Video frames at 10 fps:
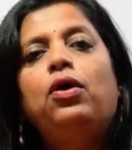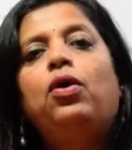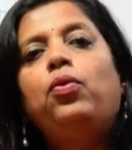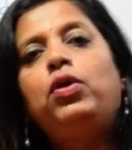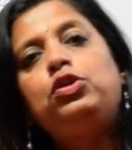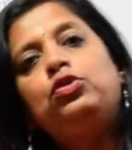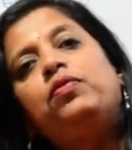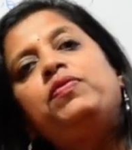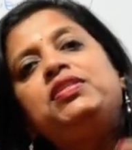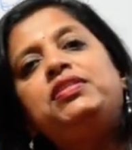origin
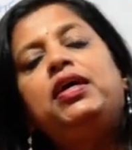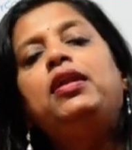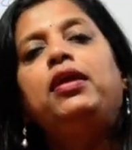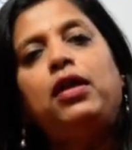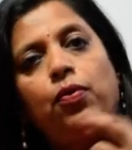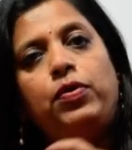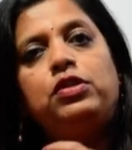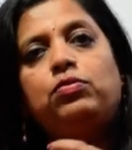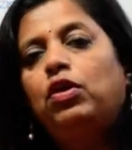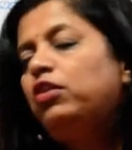of a cell and how it is
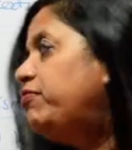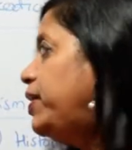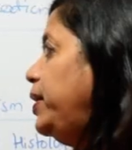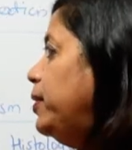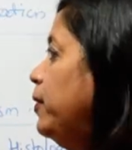modified.